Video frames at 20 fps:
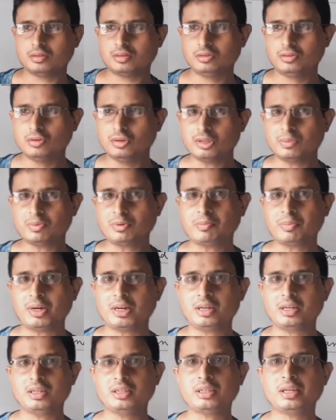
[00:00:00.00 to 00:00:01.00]
those
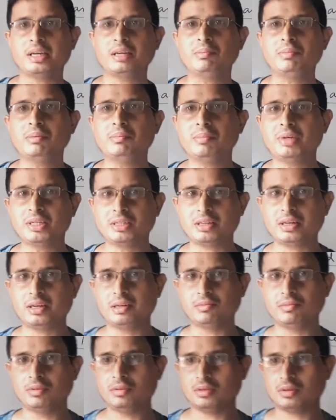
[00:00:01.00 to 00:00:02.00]
properties can be
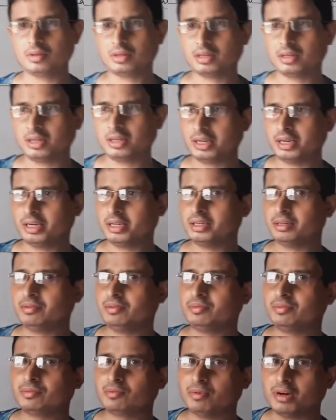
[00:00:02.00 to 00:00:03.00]
measurable, and the
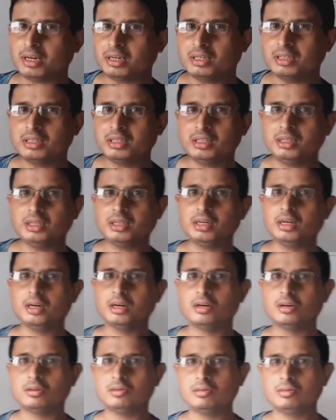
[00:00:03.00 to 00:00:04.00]
quantity
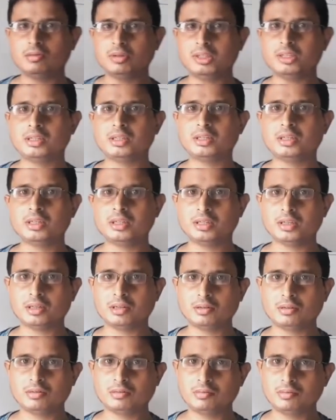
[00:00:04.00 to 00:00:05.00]
which
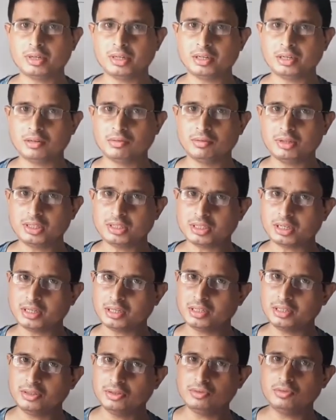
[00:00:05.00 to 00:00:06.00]
are
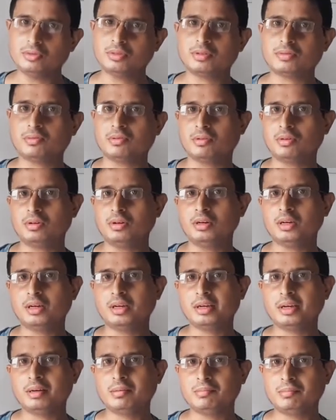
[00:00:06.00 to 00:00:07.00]
used for
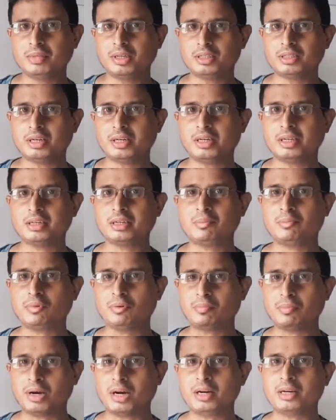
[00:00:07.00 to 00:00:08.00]
measuring the
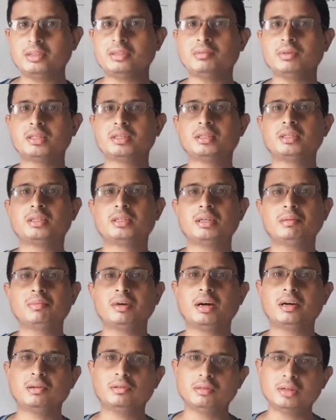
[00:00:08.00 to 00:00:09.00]
properties of the system
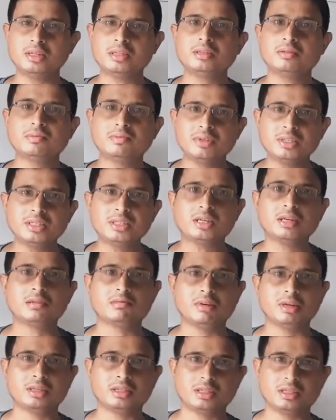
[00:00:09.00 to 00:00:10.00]
are known as physical
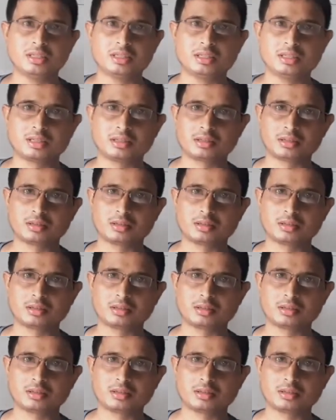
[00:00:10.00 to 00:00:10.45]
quantities.